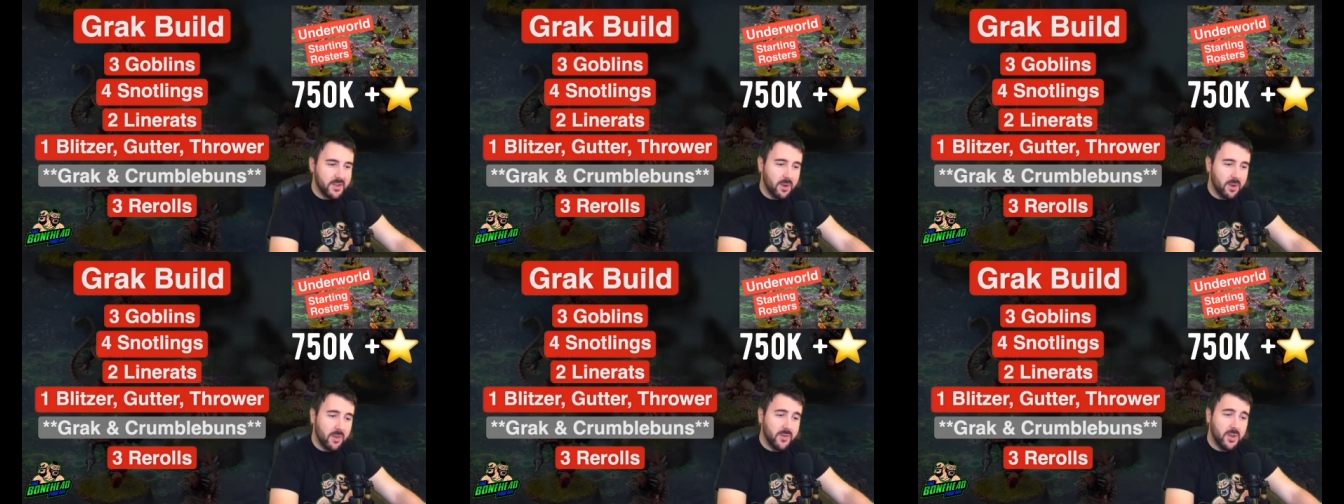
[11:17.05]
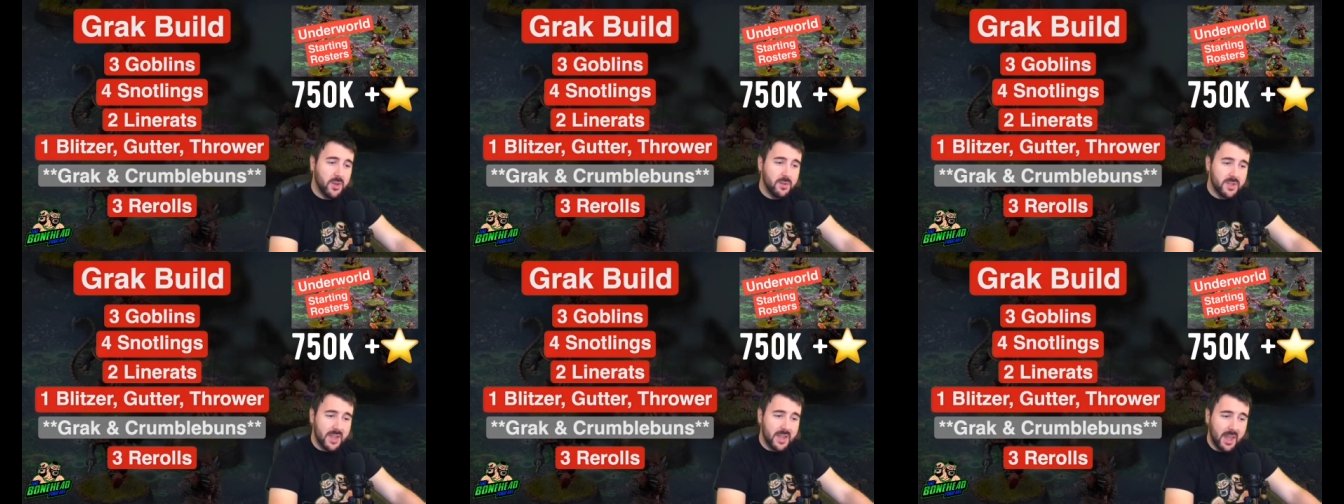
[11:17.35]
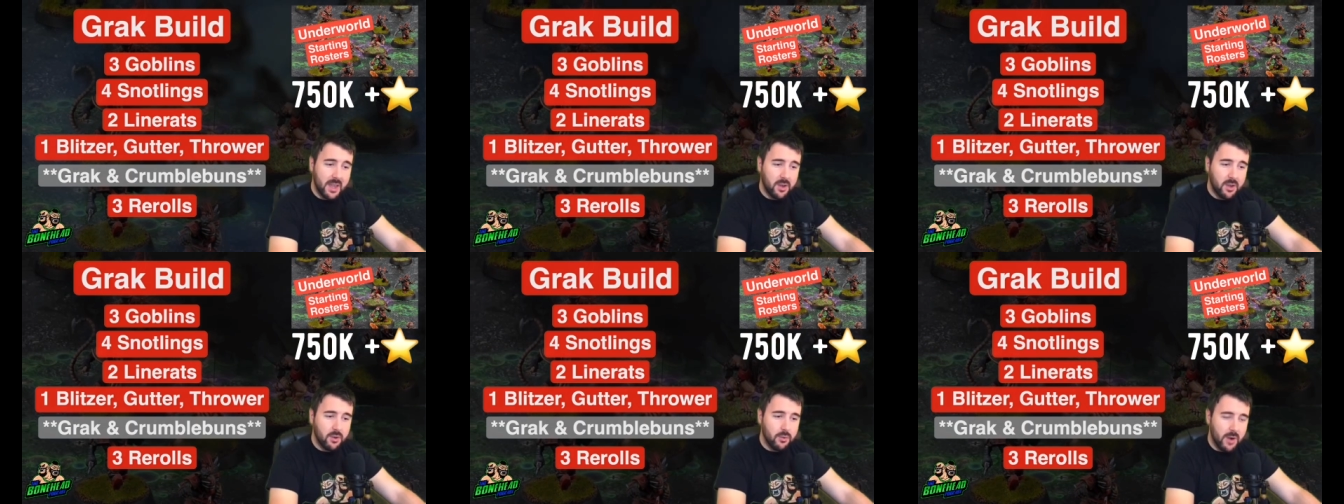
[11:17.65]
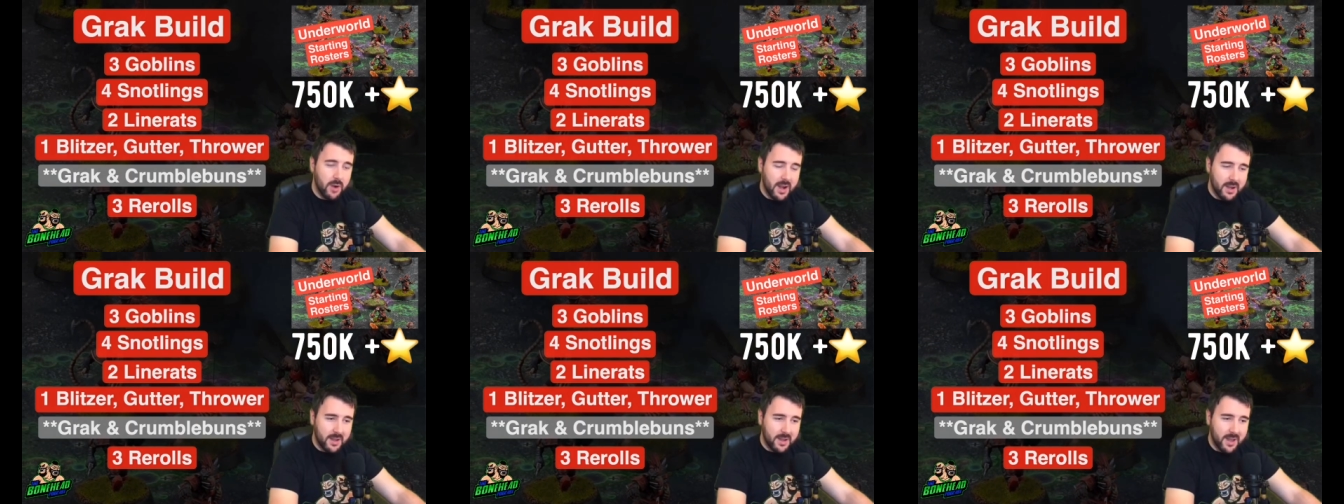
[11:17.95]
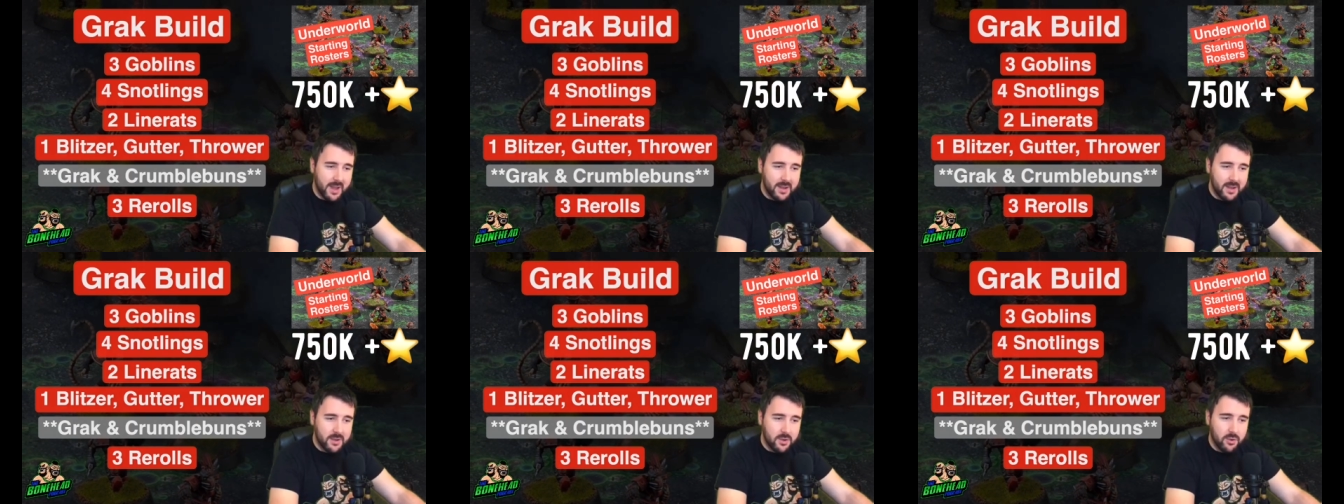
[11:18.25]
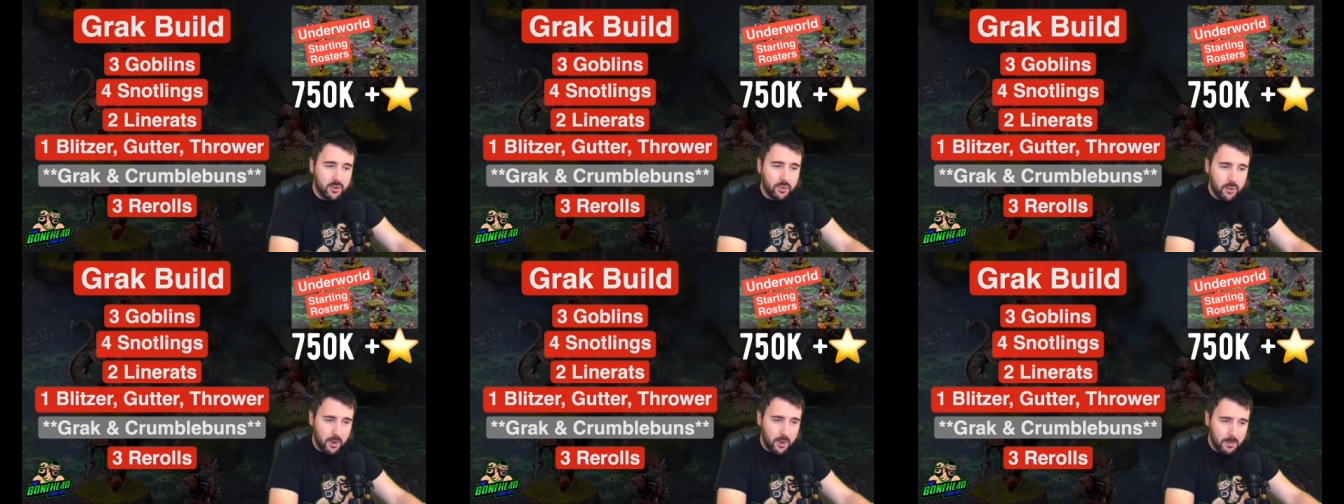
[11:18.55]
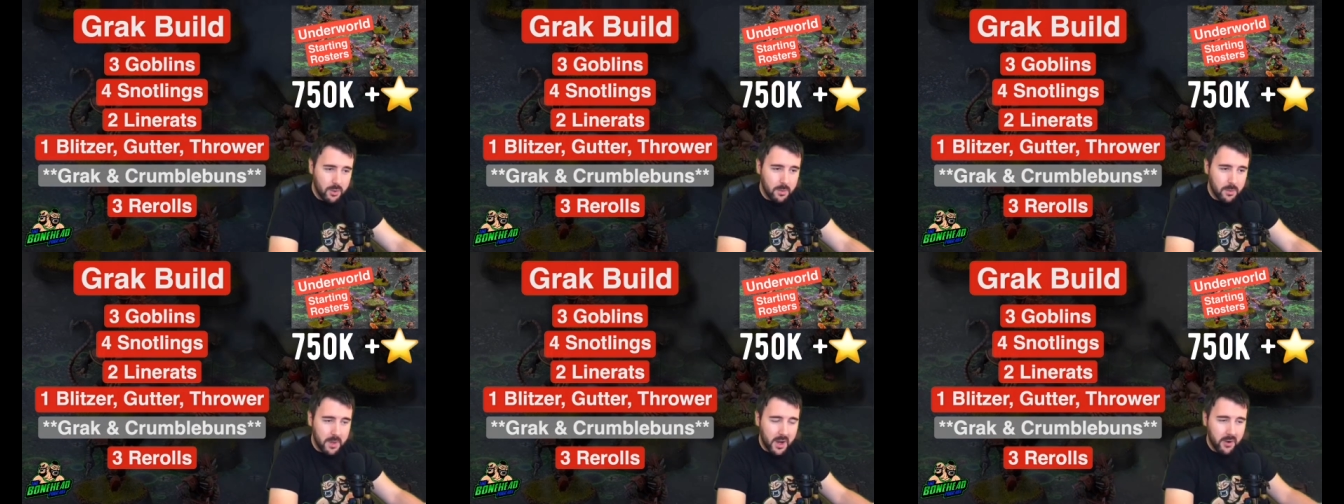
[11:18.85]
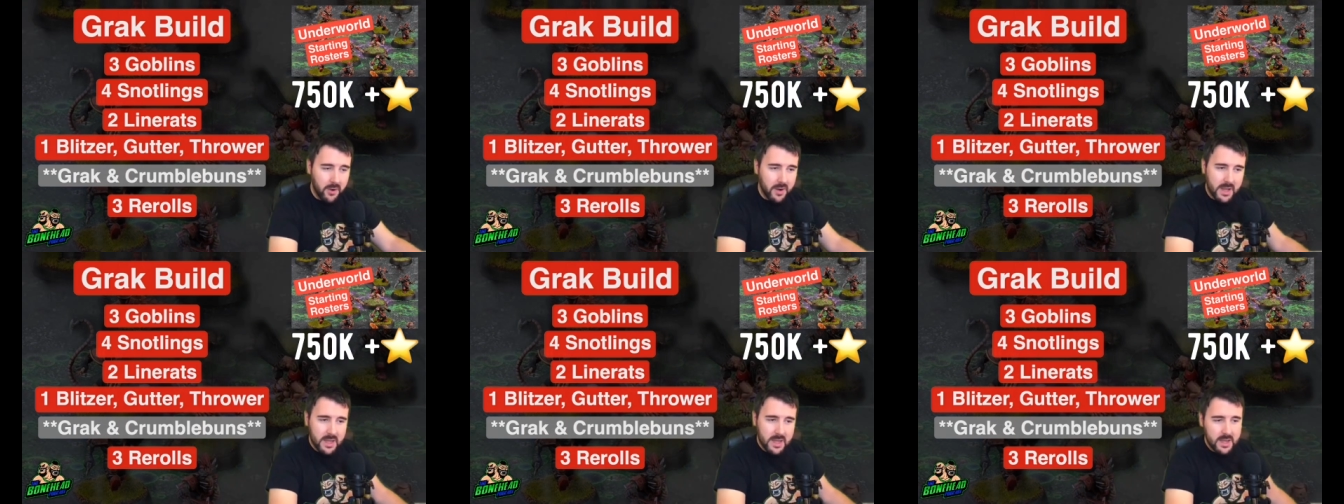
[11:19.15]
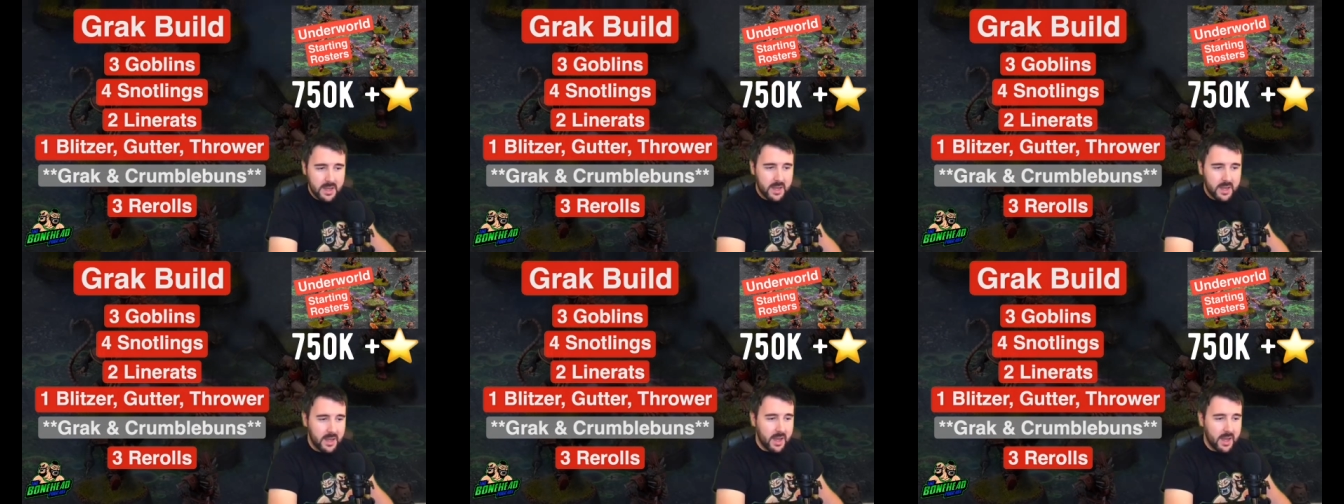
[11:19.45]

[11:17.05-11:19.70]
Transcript: So if you take Grak and Crumbleberry,